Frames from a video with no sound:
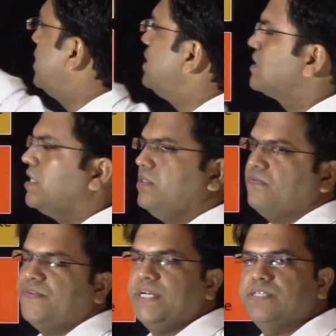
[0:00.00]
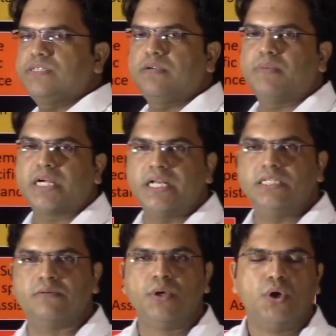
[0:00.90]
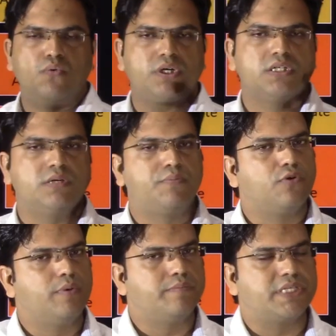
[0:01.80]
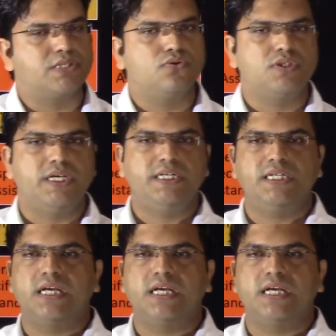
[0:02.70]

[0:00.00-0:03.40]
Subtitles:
these kind of financing mechanism, what are the problems associated,